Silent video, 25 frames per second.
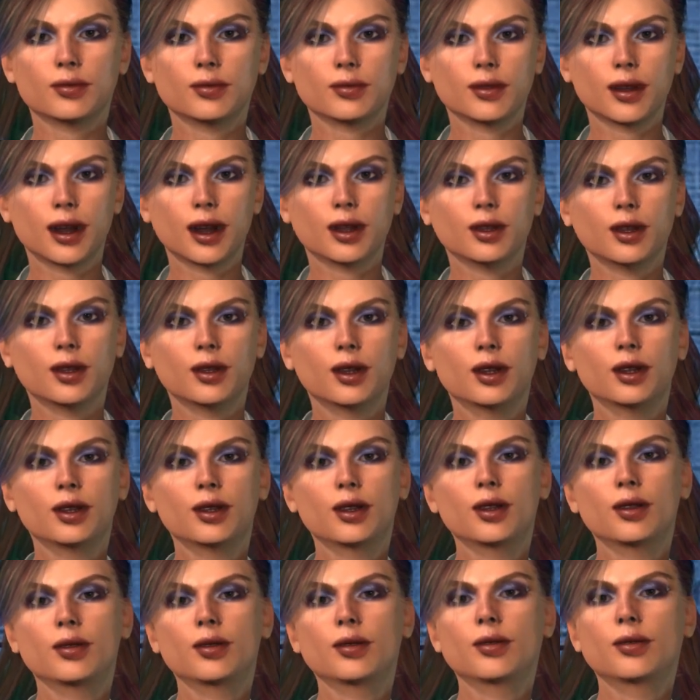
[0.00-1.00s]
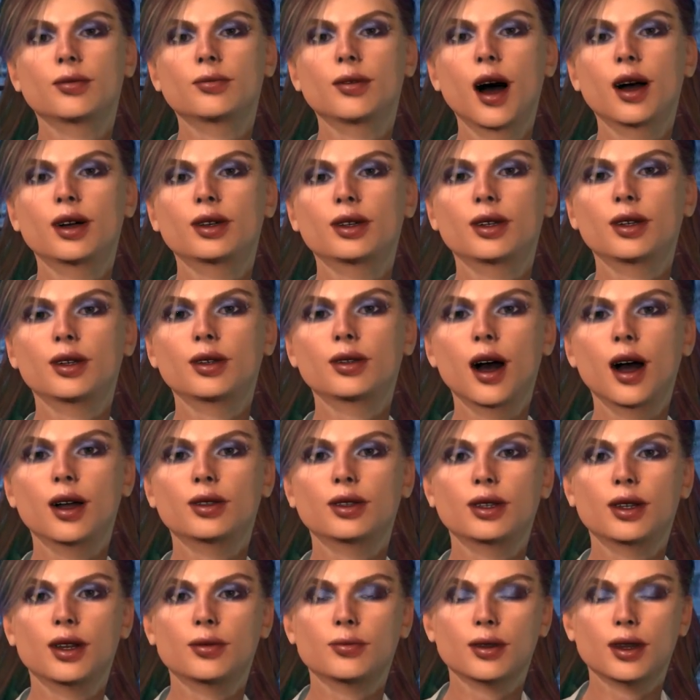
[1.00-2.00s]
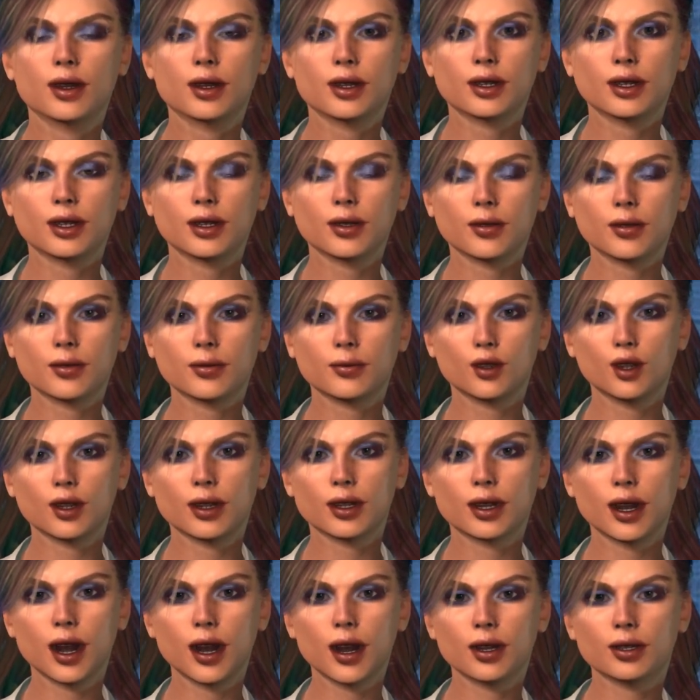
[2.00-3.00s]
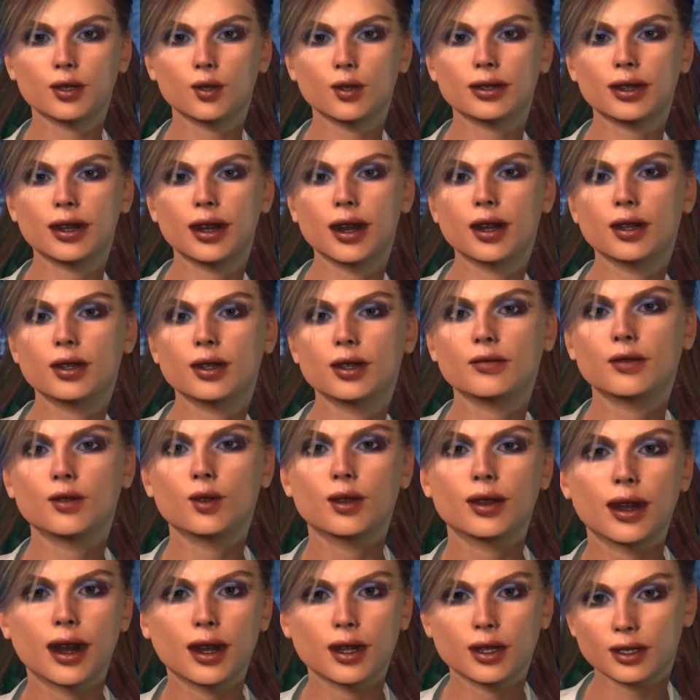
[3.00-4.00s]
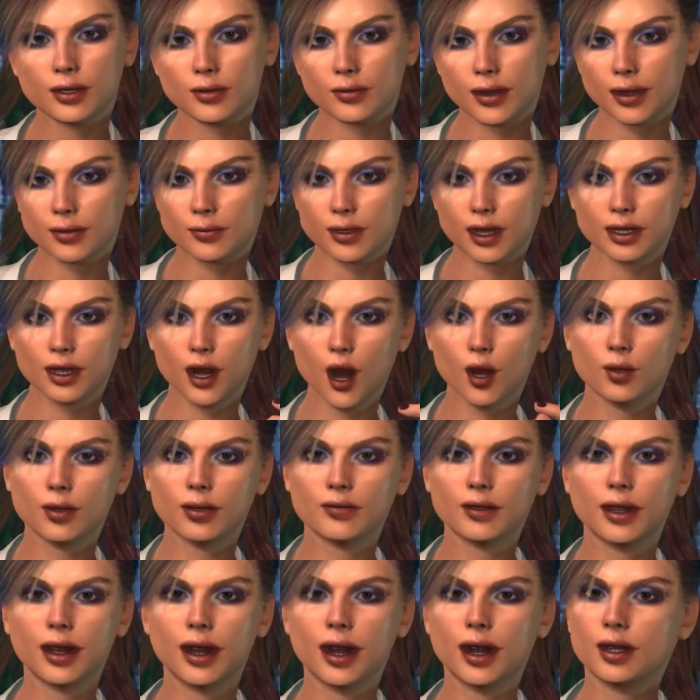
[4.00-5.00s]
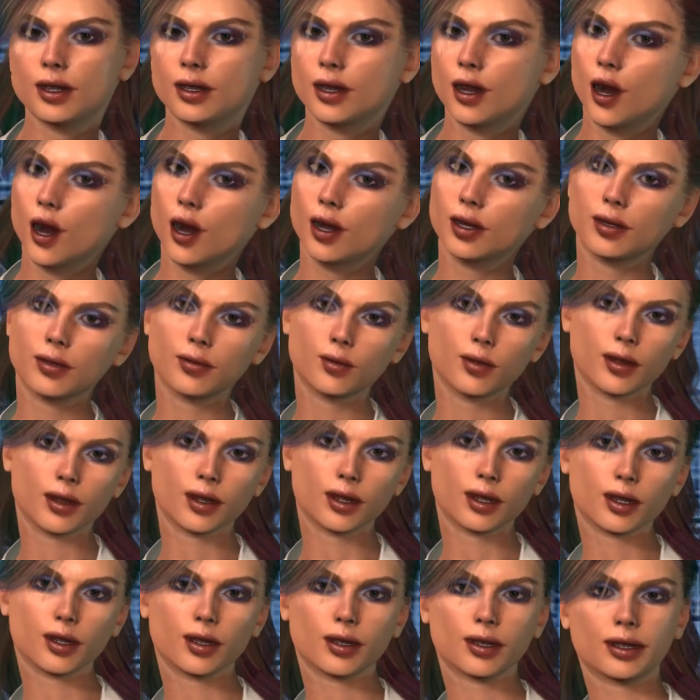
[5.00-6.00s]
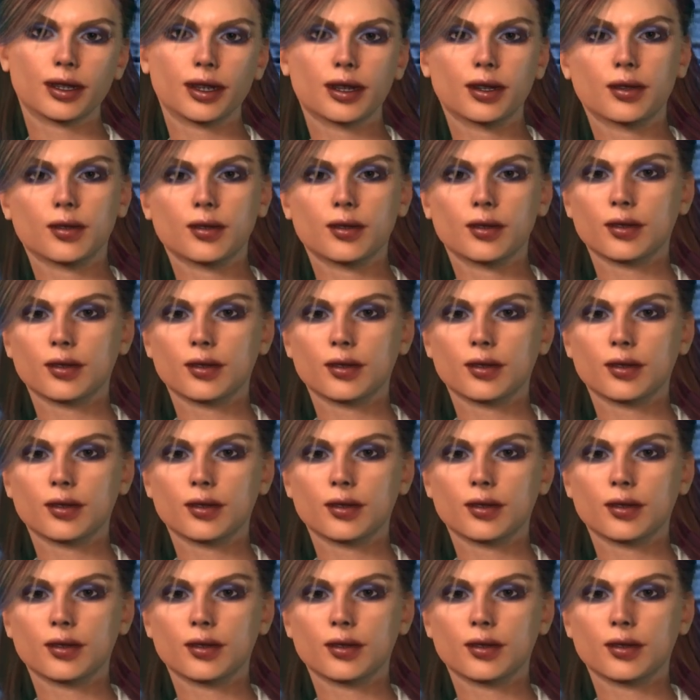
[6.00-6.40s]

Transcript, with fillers: And that, my silicon siblings, brings us to the end of today's episode of Tech Talk with Cindy.